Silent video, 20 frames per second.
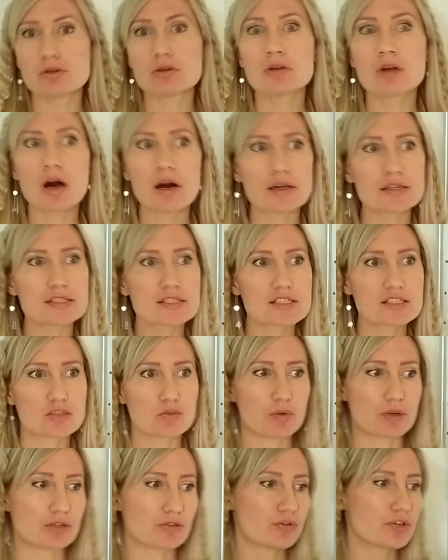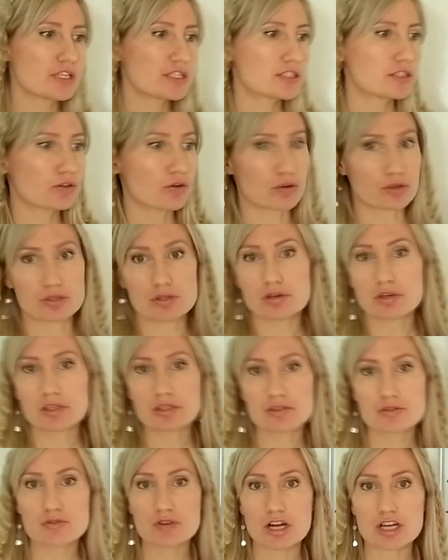noticed when reading or
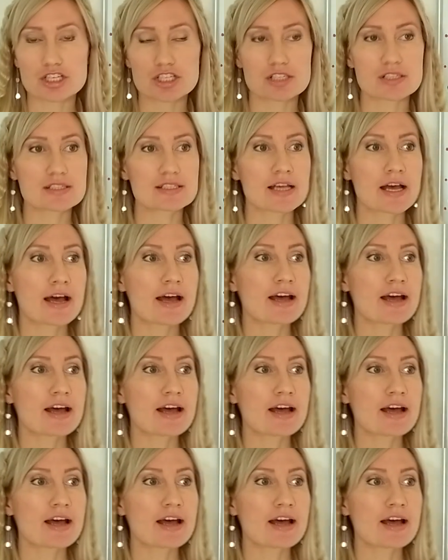talking to Russians